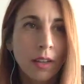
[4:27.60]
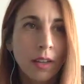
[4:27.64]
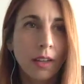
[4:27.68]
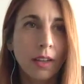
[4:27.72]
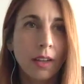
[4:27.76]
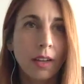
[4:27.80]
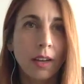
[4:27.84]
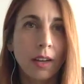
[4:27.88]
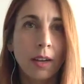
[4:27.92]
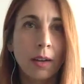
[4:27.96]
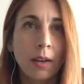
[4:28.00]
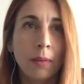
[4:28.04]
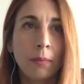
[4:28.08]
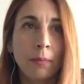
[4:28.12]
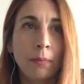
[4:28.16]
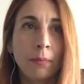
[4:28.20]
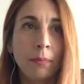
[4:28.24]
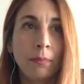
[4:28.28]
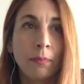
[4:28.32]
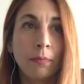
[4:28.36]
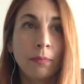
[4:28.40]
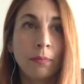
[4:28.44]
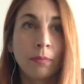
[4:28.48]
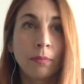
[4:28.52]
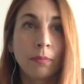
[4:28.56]

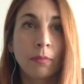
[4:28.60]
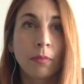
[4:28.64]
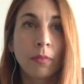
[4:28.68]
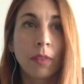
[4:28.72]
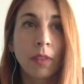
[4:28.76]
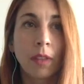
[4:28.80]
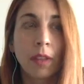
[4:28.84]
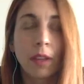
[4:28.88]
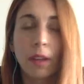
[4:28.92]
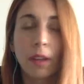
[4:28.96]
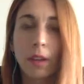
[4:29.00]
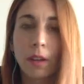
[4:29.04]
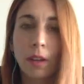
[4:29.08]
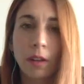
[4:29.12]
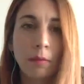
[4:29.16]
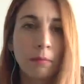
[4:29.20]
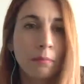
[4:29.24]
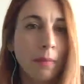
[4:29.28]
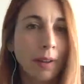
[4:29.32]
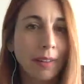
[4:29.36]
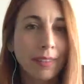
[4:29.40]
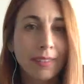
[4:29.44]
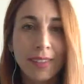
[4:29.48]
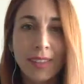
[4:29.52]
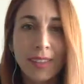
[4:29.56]
um, uh,
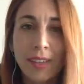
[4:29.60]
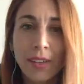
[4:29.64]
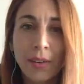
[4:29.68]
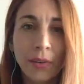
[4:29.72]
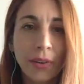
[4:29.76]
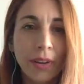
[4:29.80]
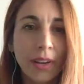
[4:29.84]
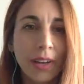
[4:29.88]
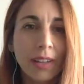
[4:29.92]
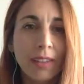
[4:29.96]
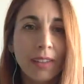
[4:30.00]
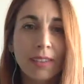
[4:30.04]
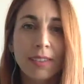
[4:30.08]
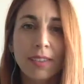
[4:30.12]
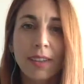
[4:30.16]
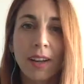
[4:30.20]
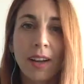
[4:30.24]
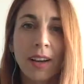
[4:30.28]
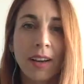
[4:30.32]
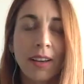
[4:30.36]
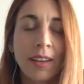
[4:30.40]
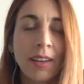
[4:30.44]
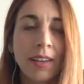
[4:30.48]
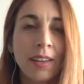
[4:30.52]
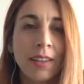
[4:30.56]
material
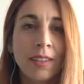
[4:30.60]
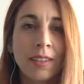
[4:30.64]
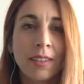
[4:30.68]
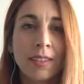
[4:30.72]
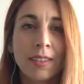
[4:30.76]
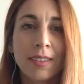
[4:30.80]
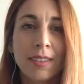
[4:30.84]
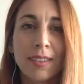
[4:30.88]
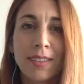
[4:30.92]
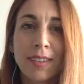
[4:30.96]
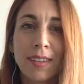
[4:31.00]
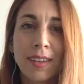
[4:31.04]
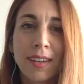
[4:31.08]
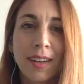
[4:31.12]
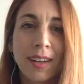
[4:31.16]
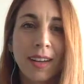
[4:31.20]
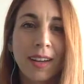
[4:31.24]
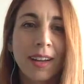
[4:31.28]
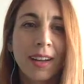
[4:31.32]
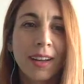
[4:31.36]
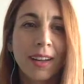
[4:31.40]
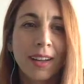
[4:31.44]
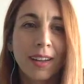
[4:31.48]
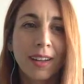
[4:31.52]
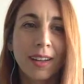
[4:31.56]
science, uh,
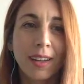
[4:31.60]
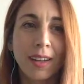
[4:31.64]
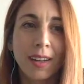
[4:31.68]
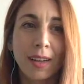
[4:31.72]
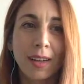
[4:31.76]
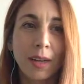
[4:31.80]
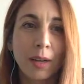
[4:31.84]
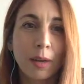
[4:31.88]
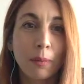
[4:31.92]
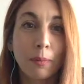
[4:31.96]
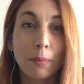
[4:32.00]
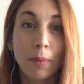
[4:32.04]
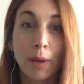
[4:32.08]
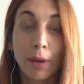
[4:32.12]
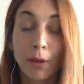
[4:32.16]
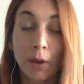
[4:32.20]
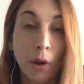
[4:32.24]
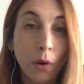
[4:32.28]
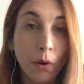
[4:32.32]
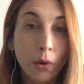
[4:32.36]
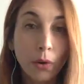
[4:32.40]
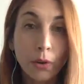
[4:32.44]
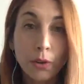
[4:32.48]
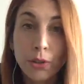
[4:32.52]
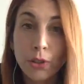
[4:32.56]
uh,
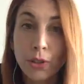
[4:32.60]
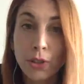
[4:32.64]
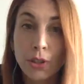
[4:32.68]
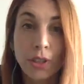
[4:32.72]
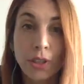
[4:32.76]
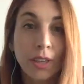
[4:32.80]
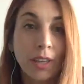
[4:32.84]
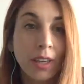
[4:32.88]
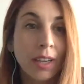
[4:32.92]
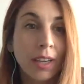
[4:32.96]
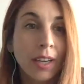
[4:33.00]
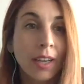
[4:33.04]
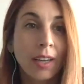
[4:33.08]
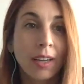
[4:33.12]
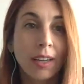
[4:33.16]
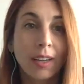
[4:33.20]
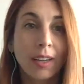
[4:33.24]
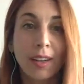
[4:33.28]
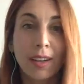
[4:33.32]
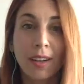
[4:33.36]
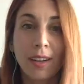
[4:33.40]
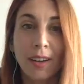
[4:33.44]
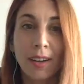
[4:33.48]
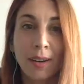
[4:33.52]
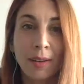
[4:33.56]
biology,
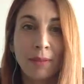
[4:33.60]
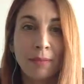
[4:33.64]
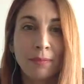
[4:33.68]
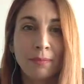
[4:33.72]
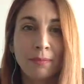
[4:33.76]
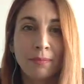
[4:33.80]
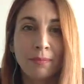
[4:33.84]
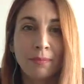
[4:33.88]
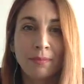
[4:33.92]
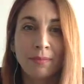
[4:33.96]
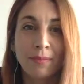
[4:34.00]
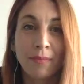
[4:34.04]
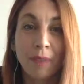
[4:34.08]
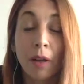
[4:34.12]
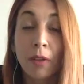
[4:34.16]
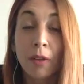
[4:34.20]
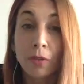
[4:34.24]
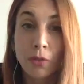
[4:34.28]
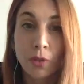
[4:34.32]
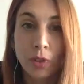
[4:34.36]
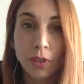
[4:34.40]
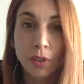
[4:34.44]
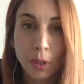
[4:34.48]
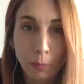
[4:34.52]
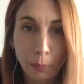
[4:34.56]
um,
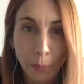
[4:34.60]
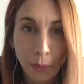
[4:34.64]
3D